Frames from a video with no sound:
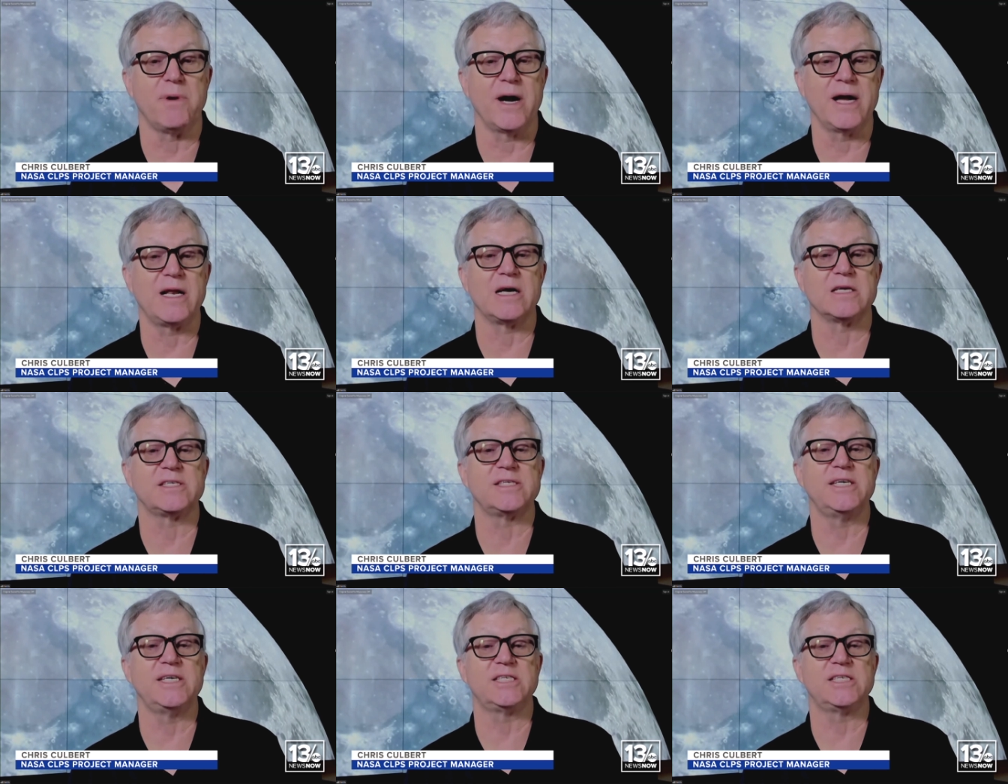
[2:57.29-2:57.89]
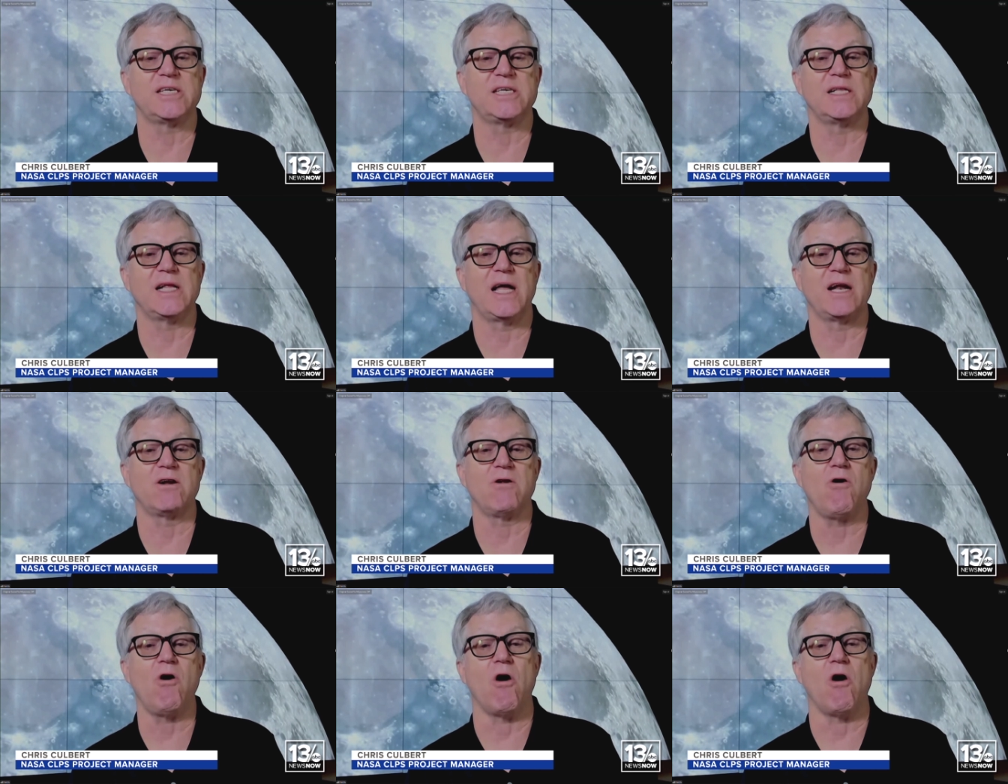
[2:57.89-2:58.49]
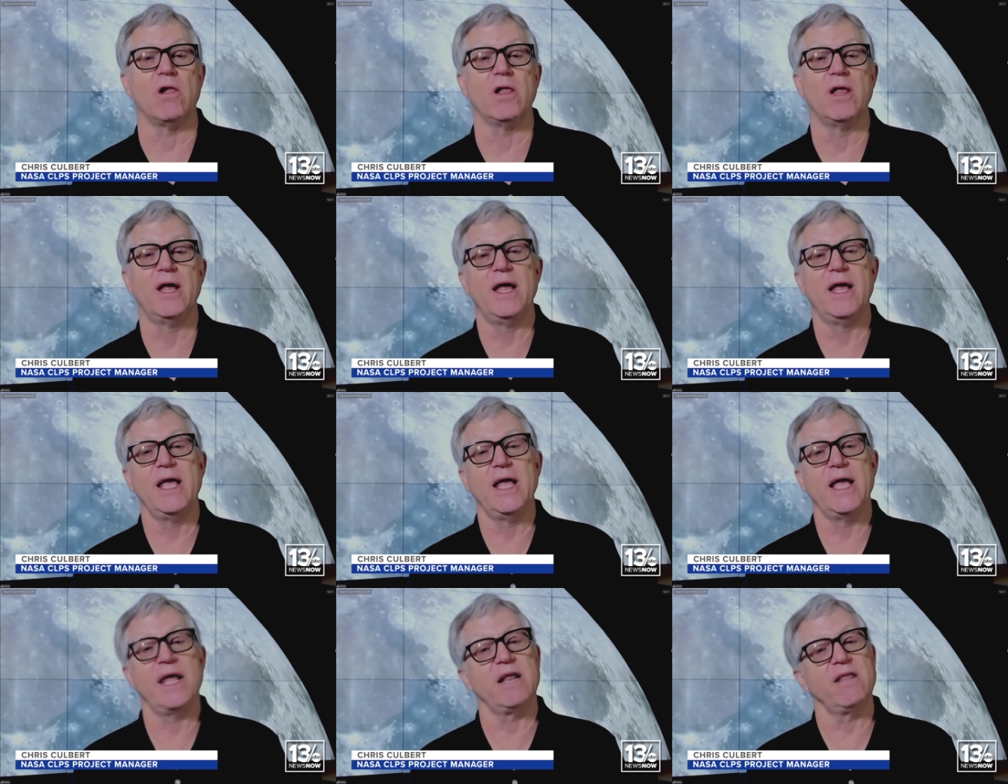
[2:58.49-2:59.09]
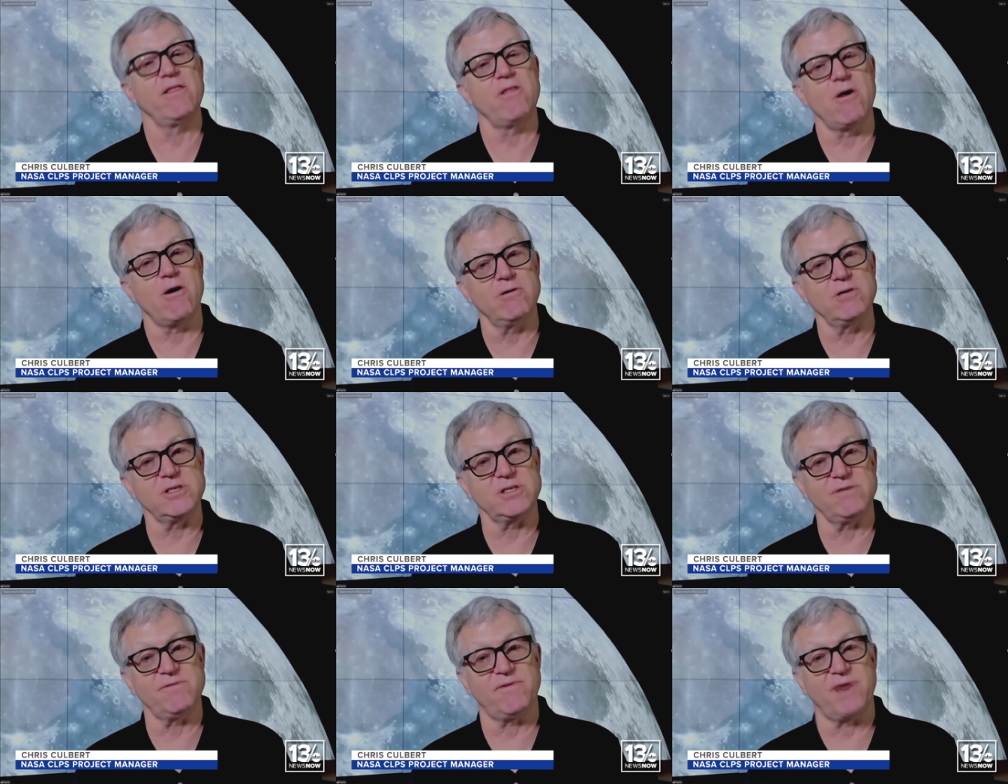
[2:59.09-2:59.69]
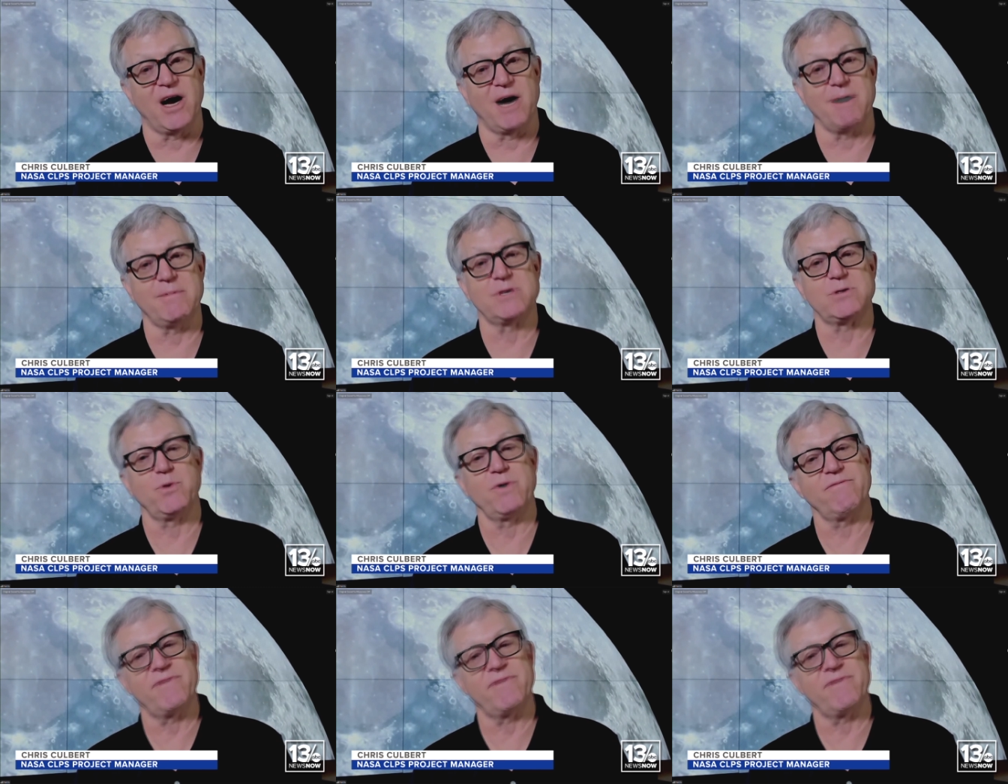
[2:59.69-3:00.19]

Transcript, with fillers: might not see sunlight at all. And in those environments,